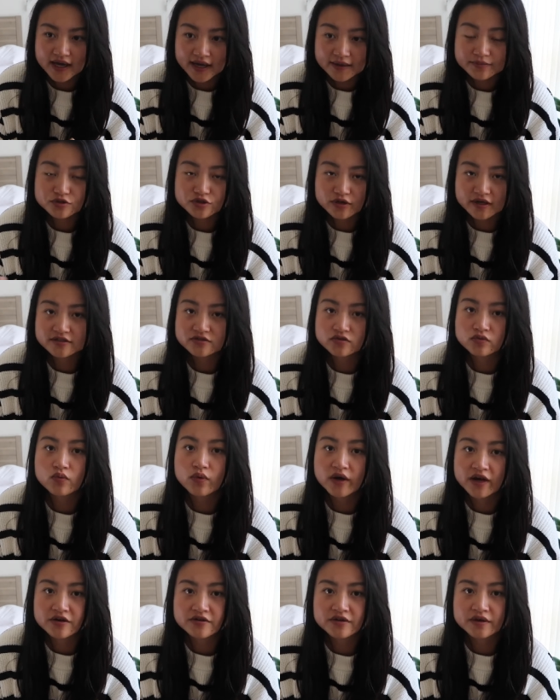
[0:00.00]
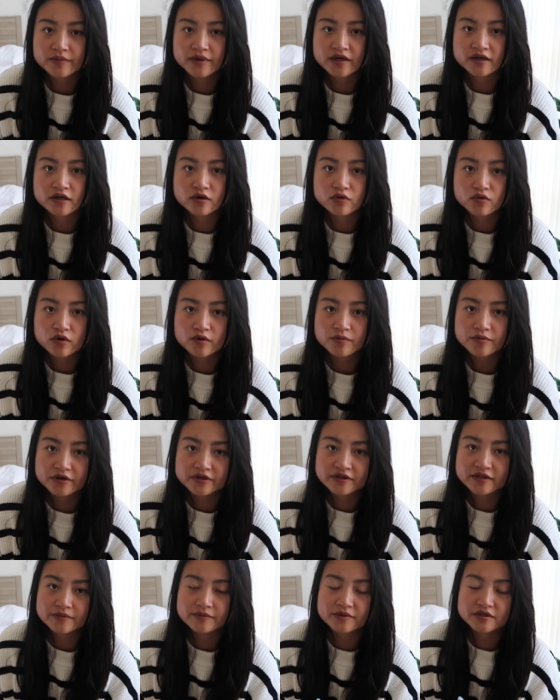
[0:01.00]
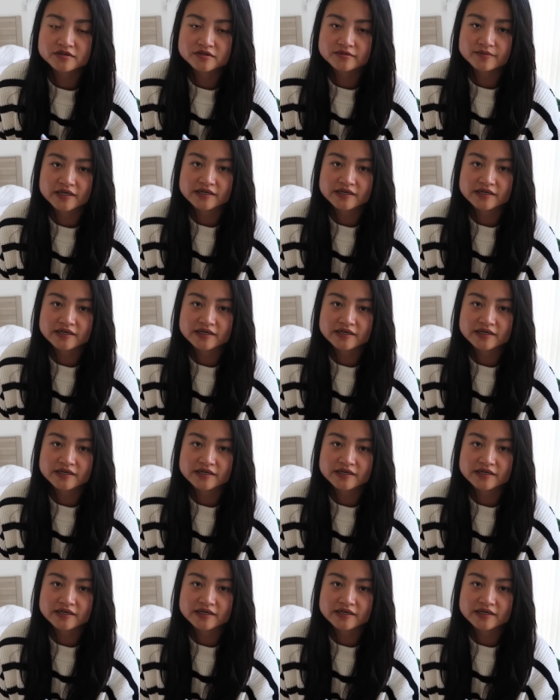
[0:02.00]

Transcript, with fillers: am trying to wear them and incorporate them into